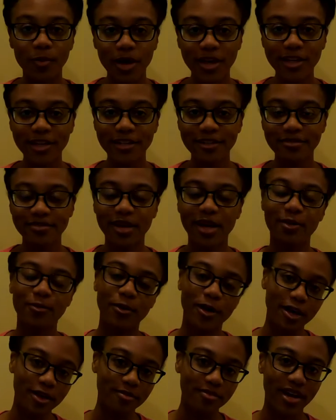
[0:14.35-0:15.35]
Welcome and
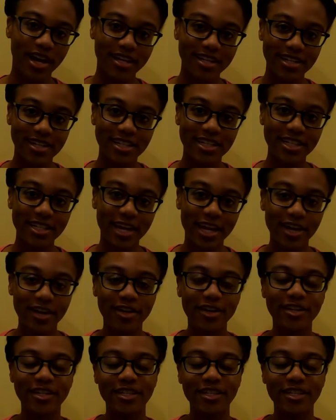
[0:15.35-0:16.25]
welcome back to the channel.